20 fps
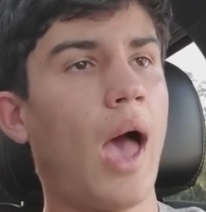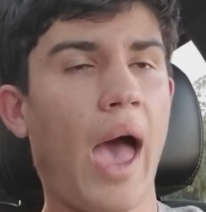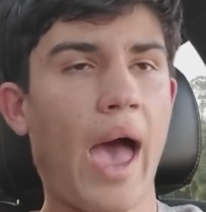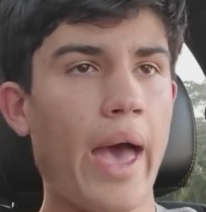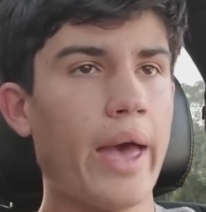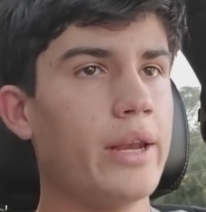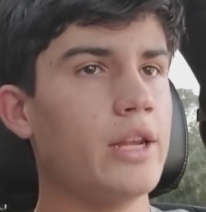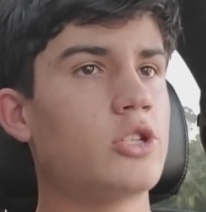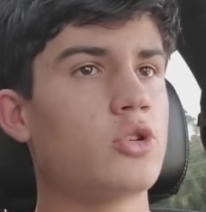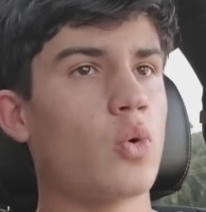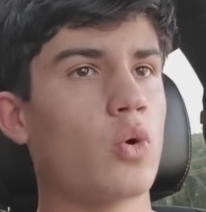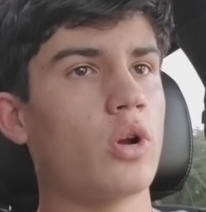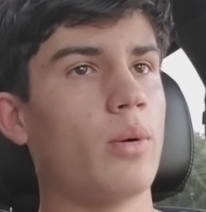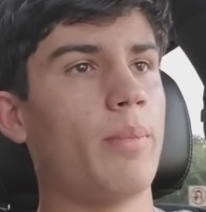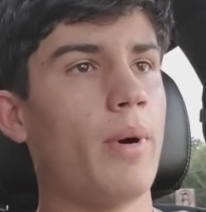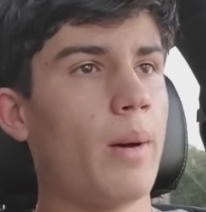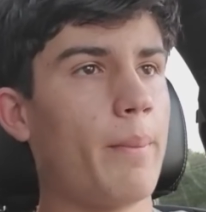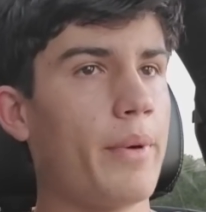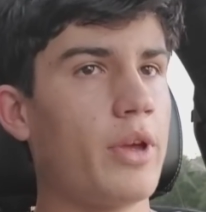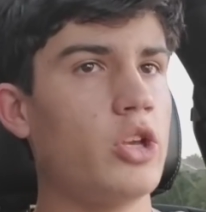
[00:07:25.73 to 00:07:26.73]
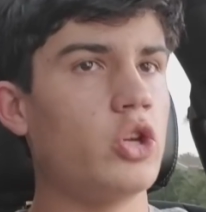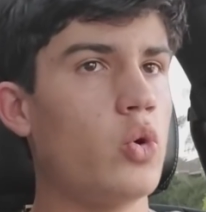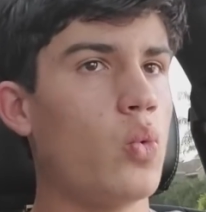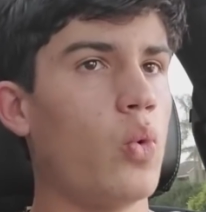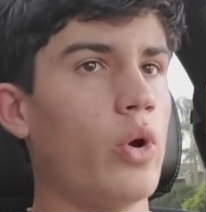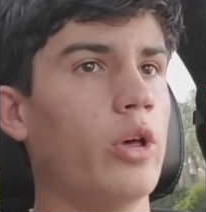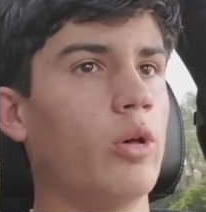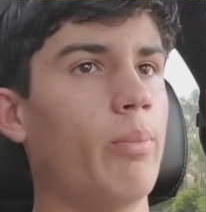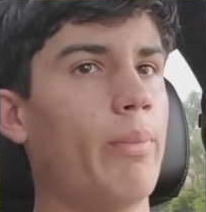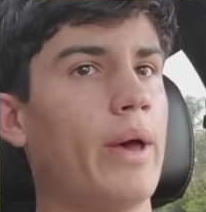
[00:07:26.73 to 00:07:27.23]
Any sort of bump and you
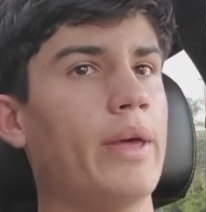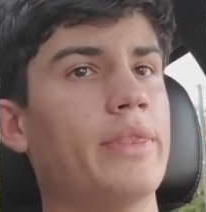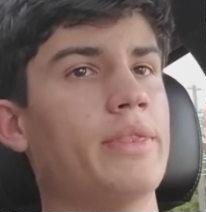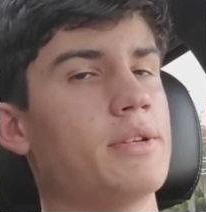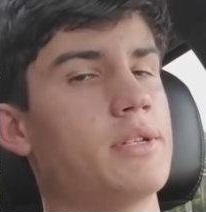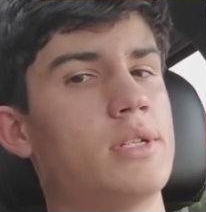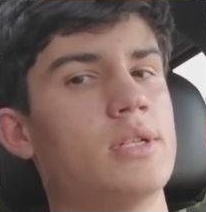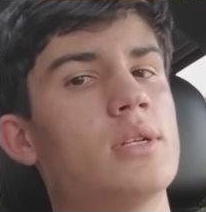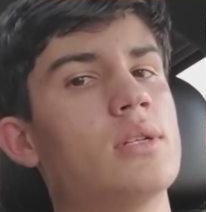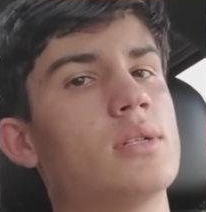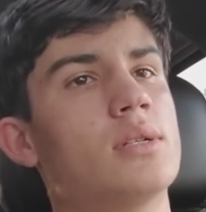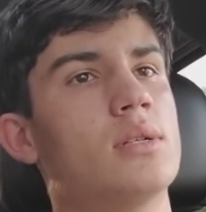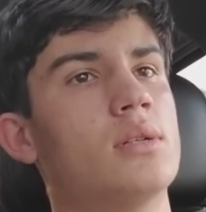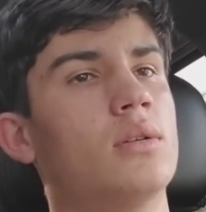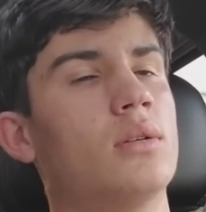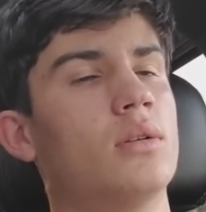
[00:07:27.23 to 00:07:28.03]
will bend the C's.